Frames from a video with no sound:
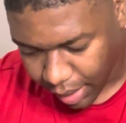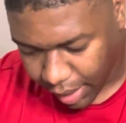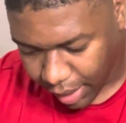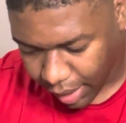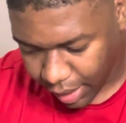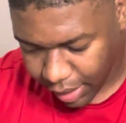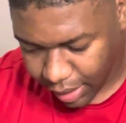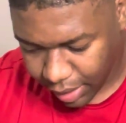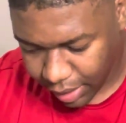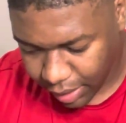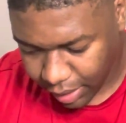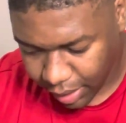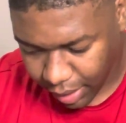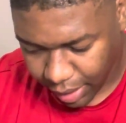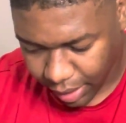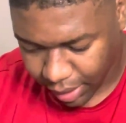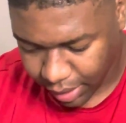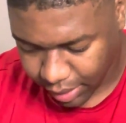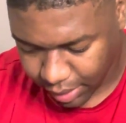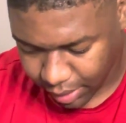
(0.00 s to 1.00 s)
And then you
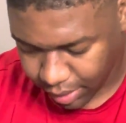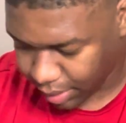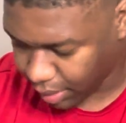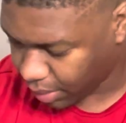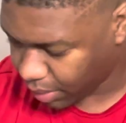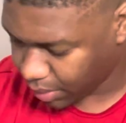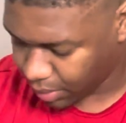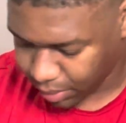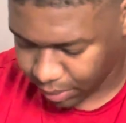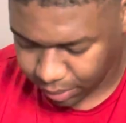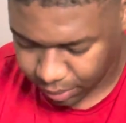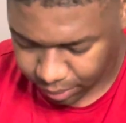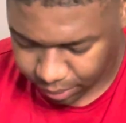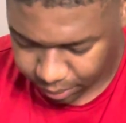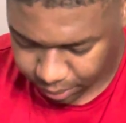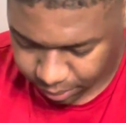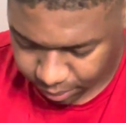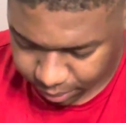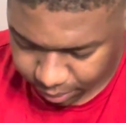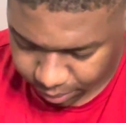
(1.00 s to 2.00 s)
got, so
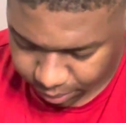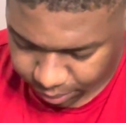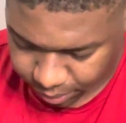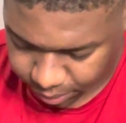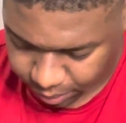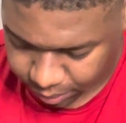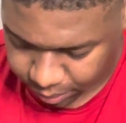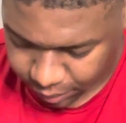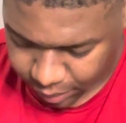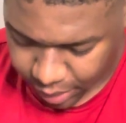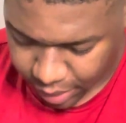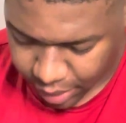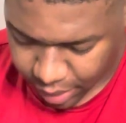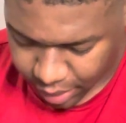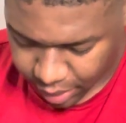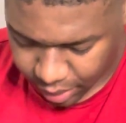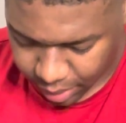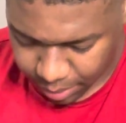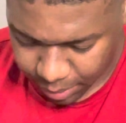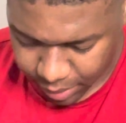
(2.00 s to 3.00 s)

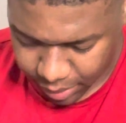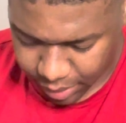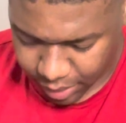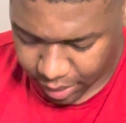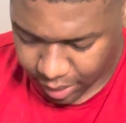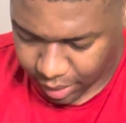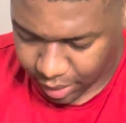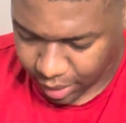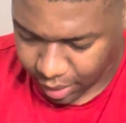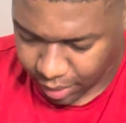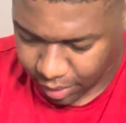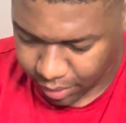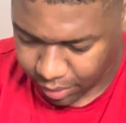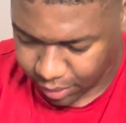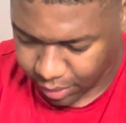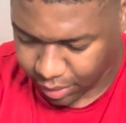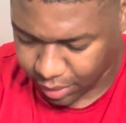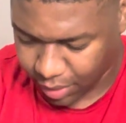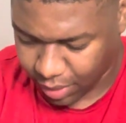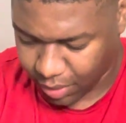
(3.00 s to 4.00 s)
let me tell y'all,
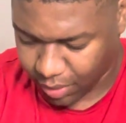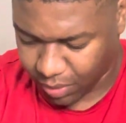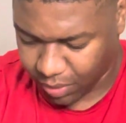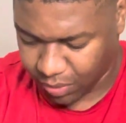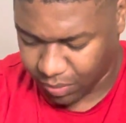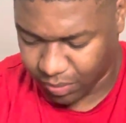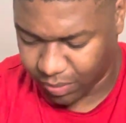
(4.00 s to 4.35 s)
so